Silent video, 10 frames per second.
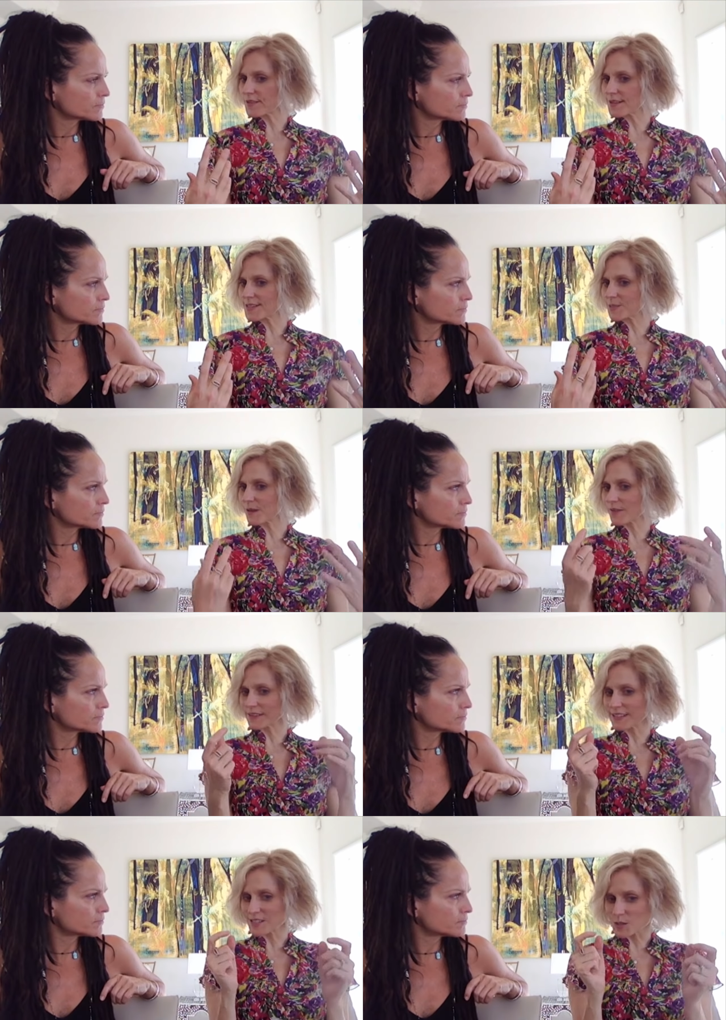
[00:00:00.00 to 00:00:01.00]
Speaker 1: us and we're
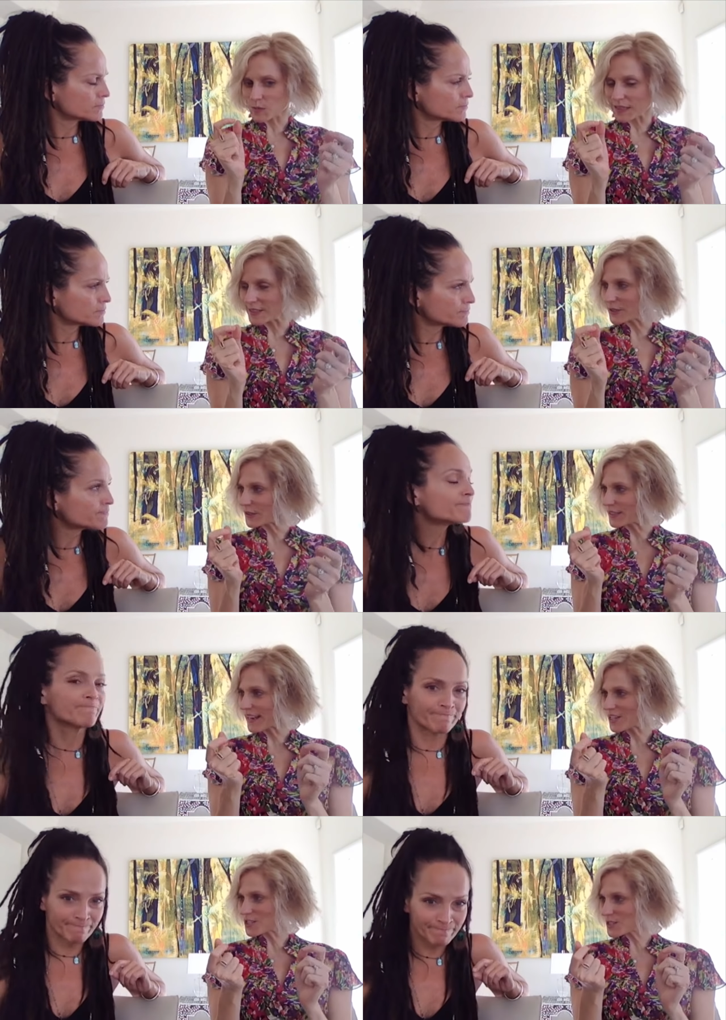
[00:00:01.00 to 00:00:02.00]
having these sweet little
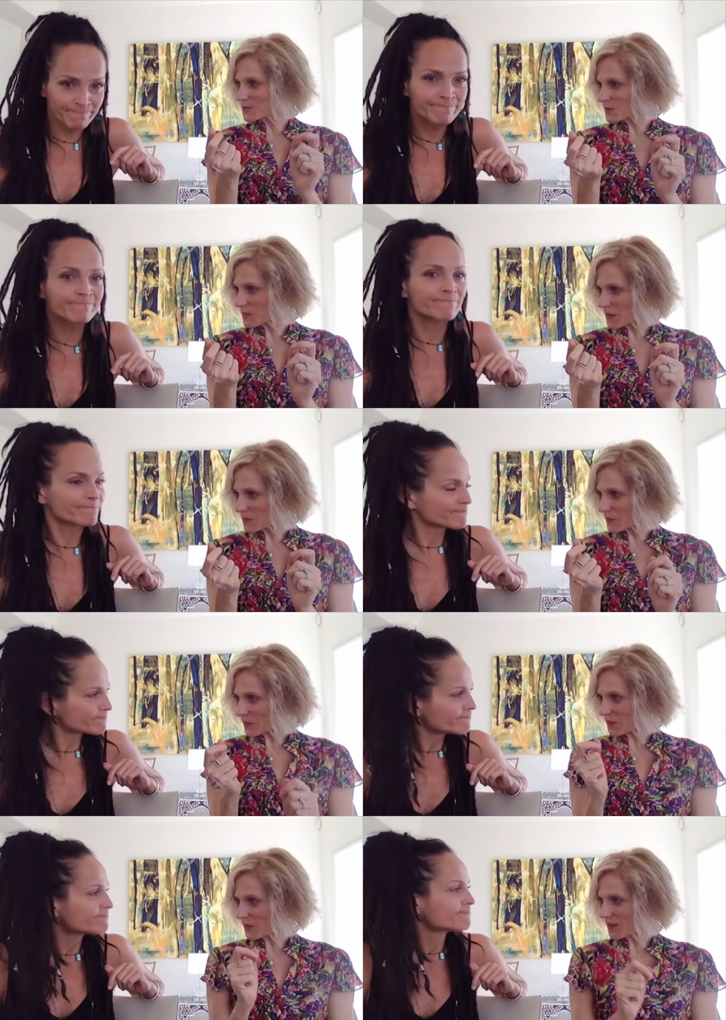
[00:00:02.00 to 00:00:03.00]
connections with
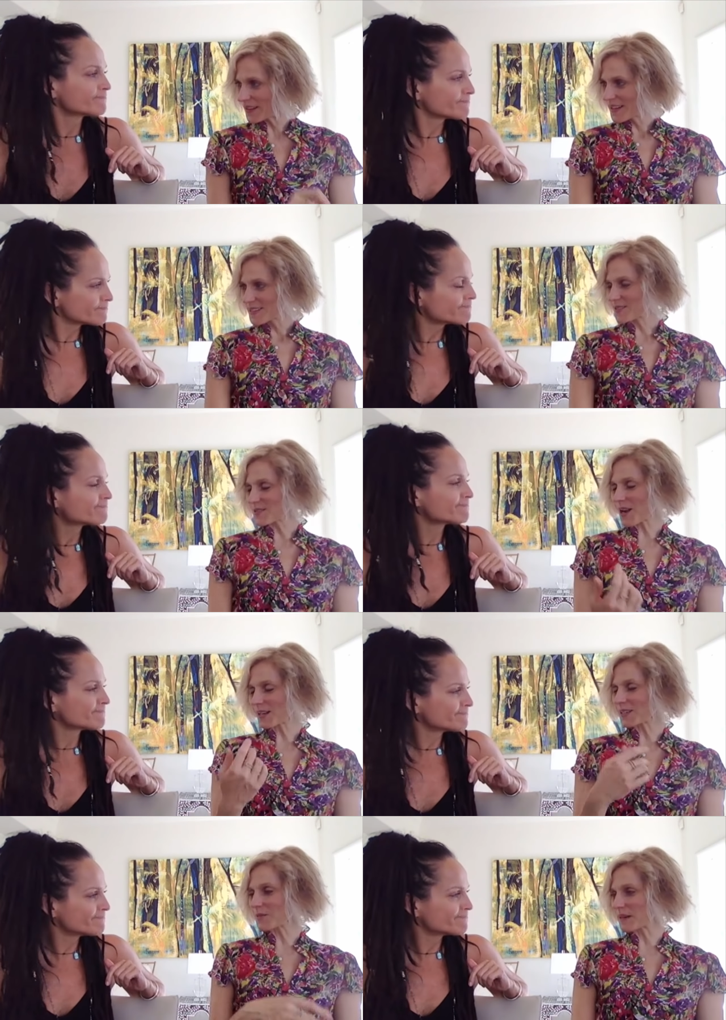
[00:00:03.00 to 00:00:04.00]
people so
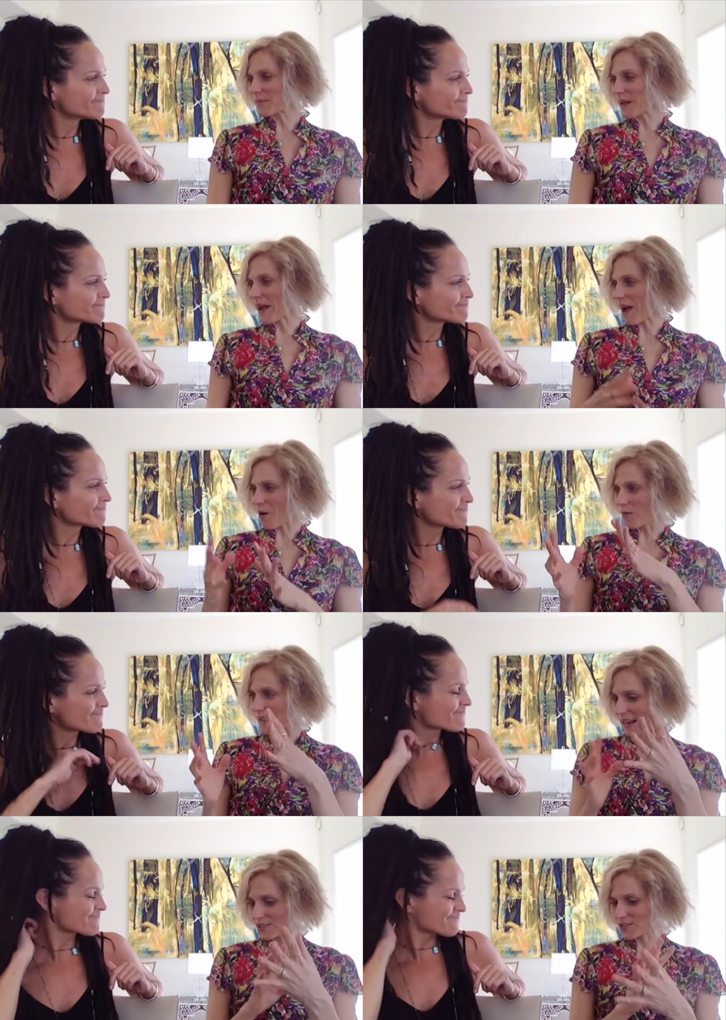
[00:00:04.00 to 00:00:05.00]
talk a little bit about how
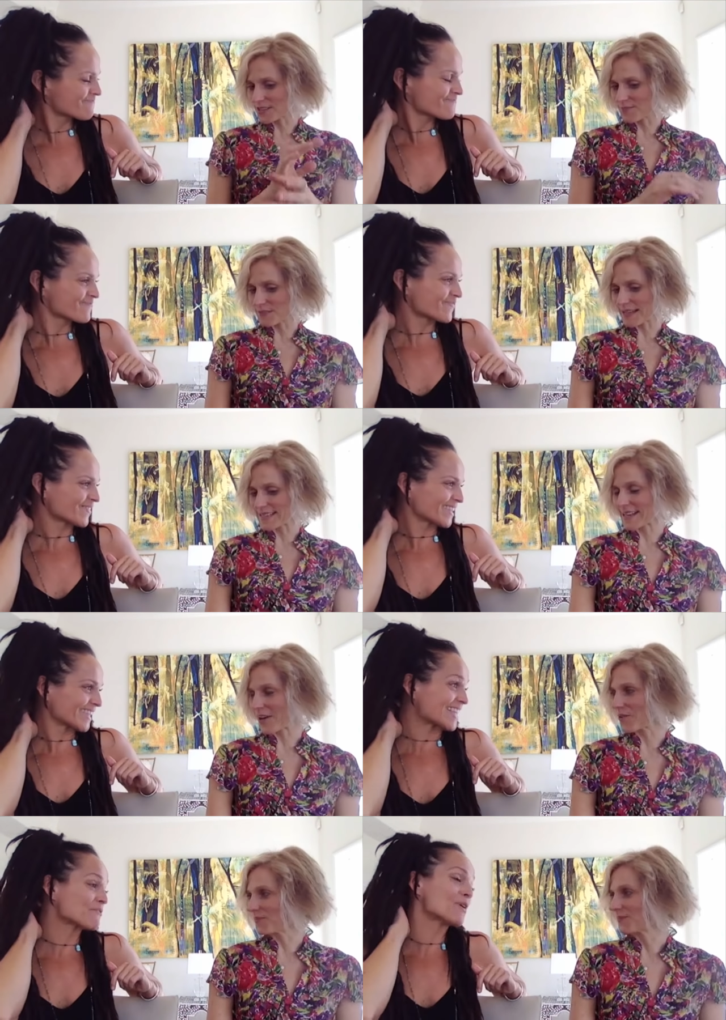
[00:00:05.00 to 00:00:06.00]
it actually plays
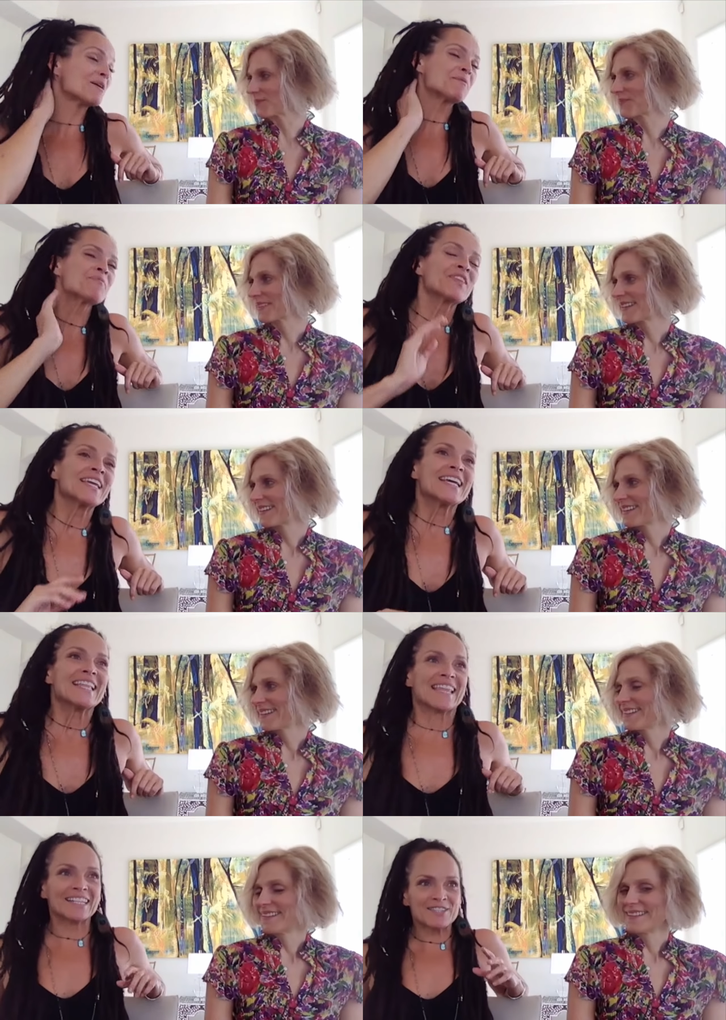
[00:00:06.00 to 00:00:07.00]
out
Speaker 2: well
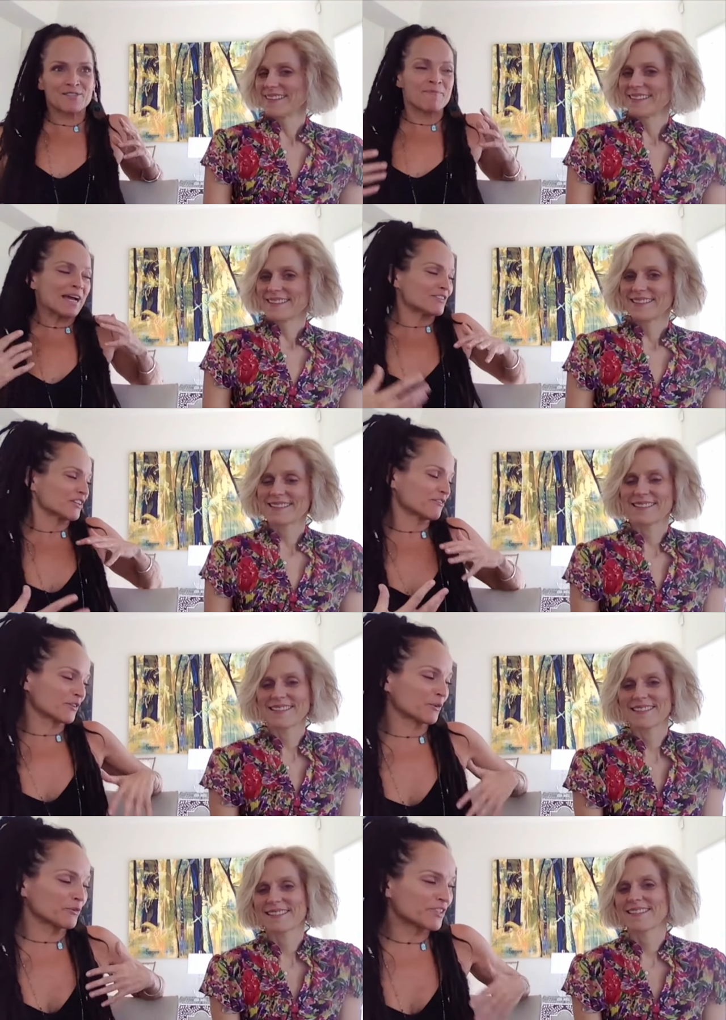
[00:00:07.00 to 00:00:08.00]
that's the magic of
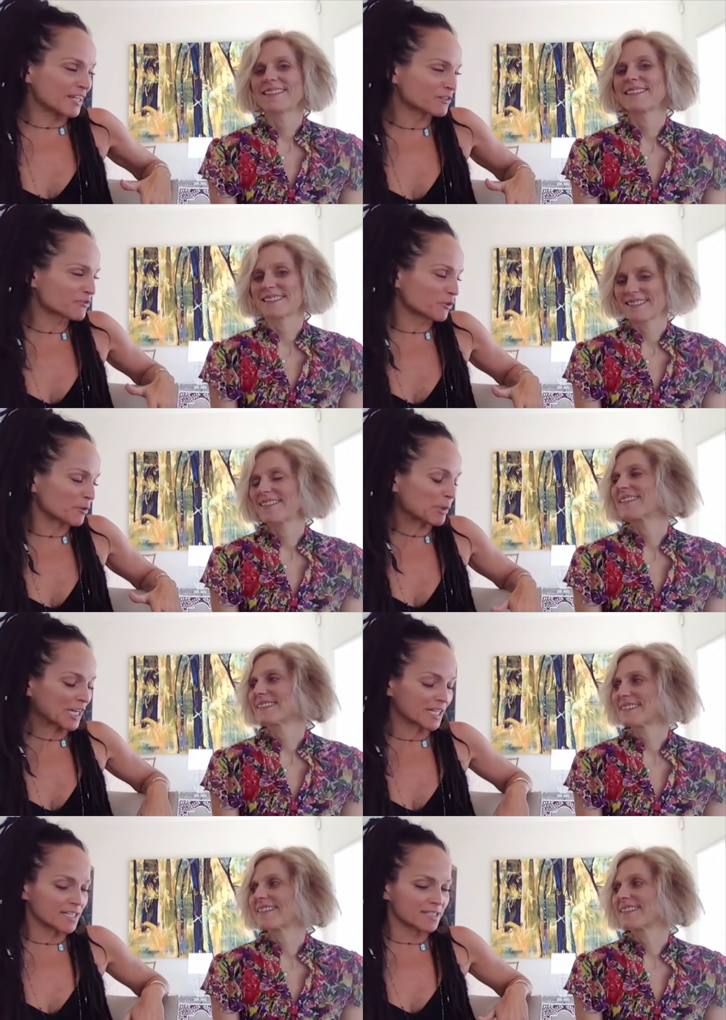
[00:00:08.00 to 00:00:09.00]
the group dance floor
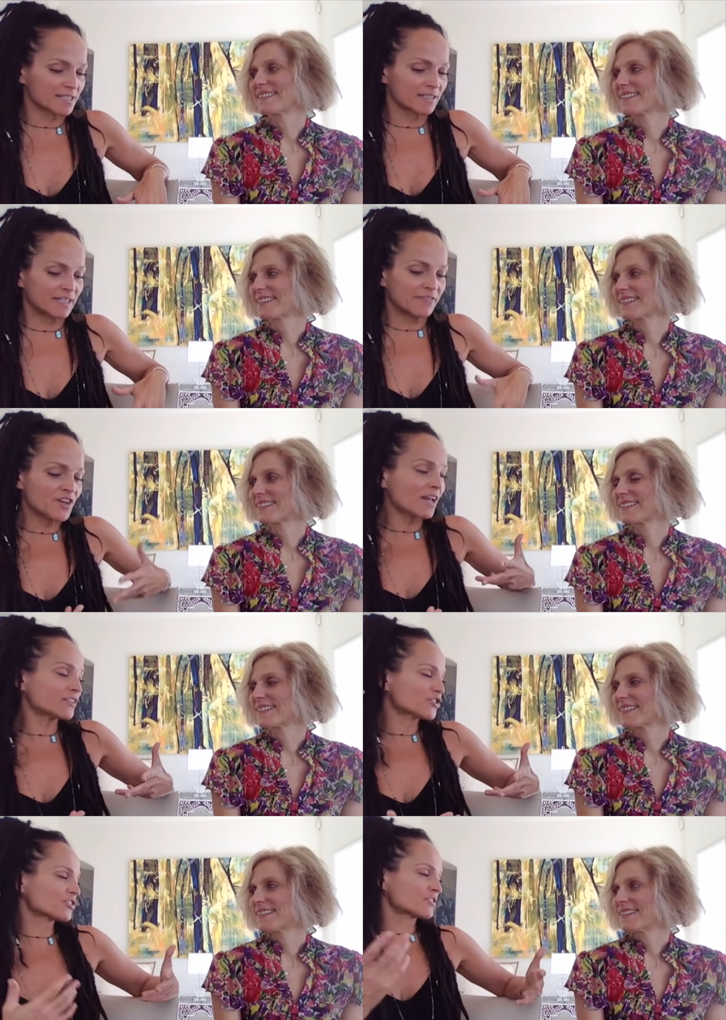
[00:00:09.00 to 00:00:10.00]
because if not
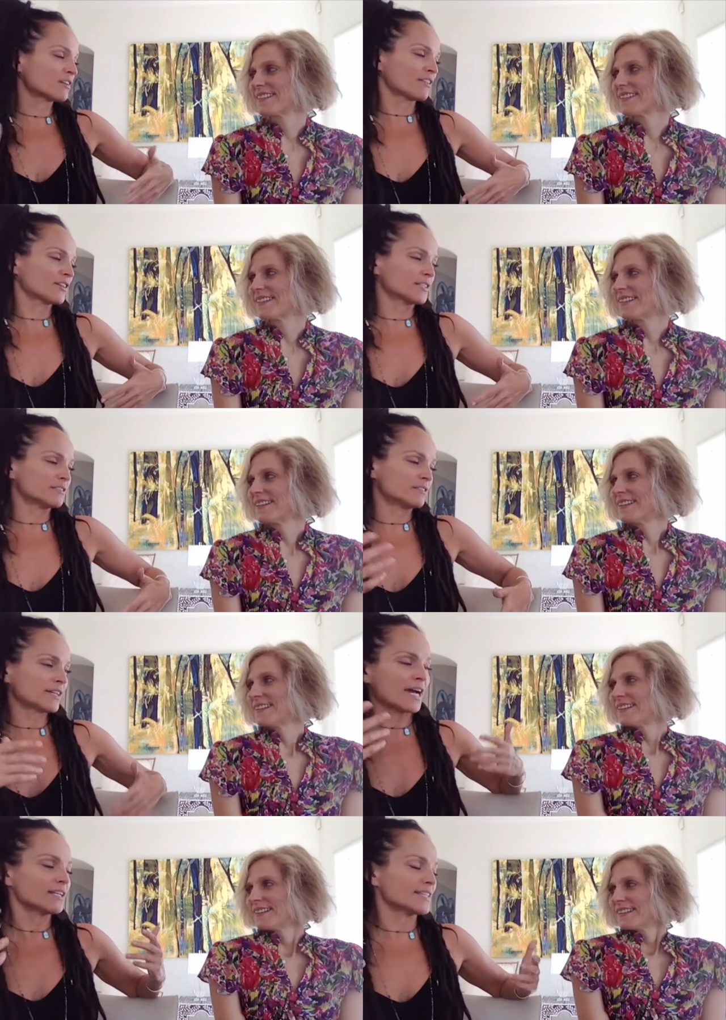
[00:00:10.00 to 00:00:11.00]
it's just another
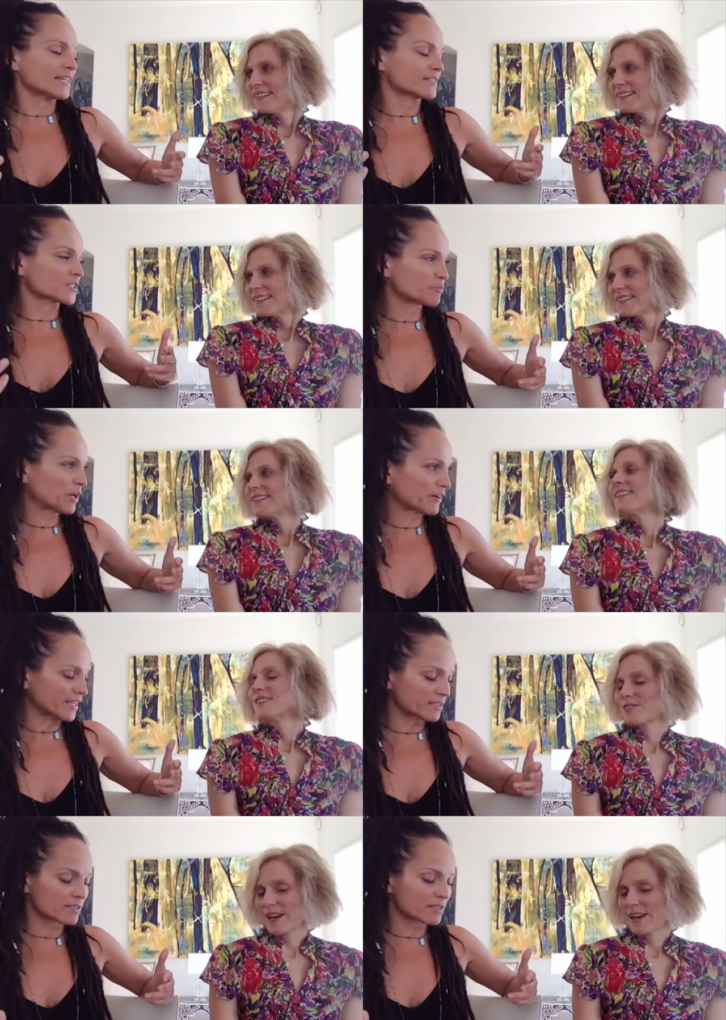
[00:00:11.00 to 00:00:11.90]
kind of dance experience